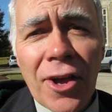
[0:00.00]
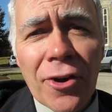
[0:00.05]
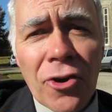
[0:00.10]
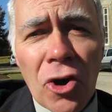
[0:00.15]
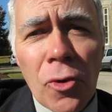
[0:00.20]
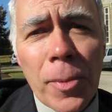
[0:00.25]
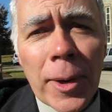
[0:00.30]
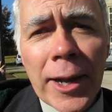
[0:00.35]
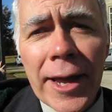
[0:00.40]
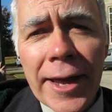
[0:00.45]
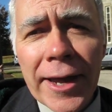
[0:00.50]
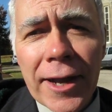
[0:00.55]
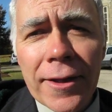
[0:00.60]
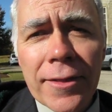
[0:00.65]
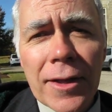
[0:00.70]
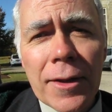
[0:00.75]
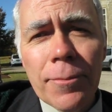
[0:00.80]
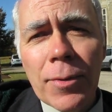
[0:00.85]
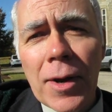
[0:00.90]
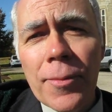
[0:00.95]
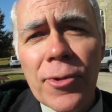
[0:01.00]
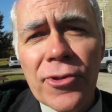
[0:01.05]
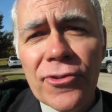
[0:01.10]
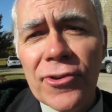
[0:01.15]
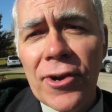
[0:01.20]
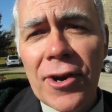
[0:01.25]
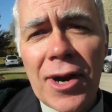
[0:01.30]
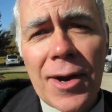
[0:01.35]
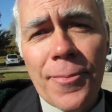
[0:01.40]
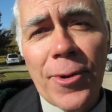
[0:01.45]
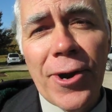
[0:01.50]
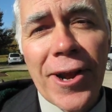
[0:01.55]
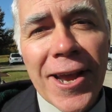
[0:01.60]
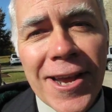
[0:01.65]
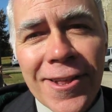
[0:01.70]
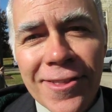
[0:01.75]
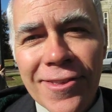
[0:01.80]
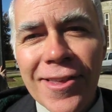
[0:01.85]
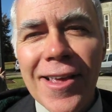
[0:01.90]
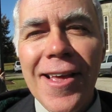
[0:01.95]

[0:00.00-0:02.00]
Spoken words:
at Copenhagen that Prime Minister Harper hates.